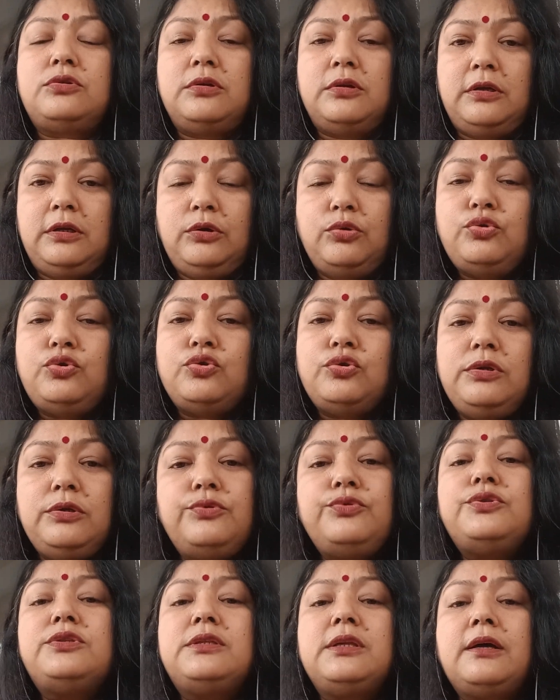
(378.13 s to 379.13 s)
you to
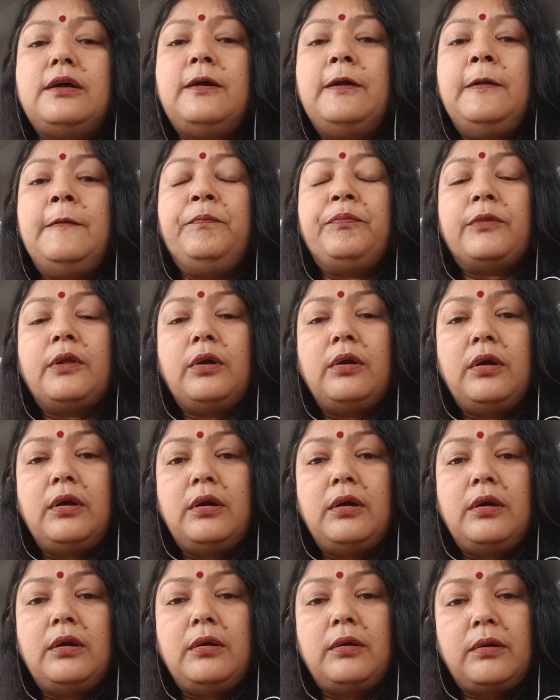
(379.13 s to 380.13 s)
use the
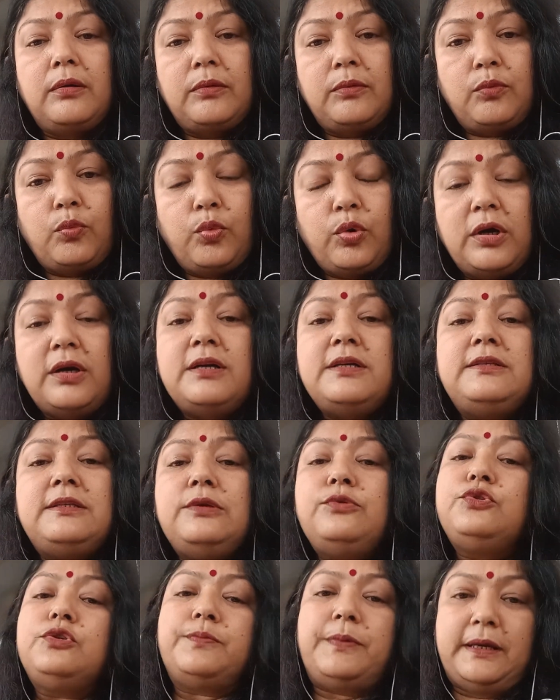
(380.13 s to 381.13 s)
words
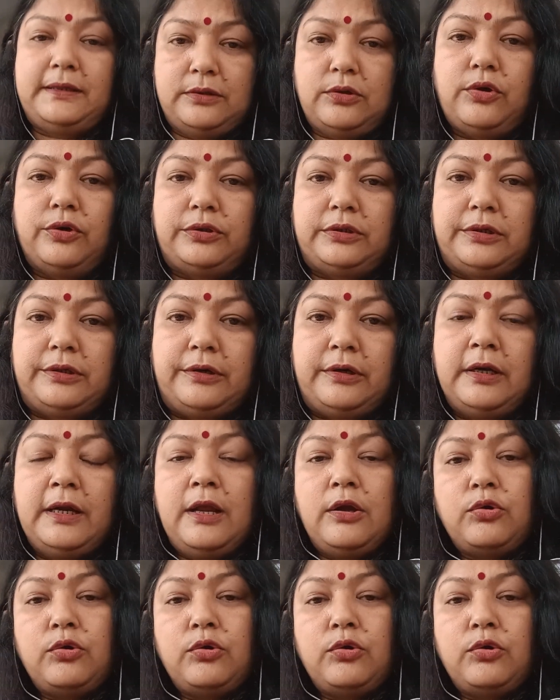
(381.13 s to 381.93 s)
used by the author.